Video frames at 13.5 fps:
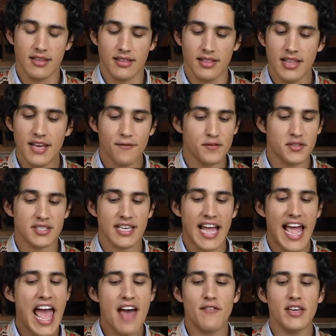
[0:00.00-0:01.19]
lifts
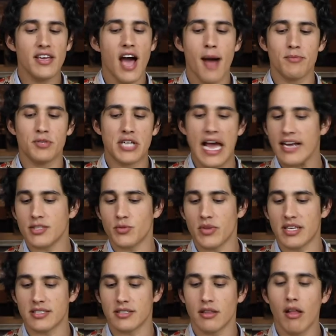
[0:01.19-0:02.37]
heavy objects with
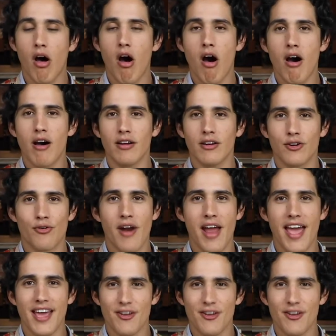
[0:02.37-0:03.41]
his long gray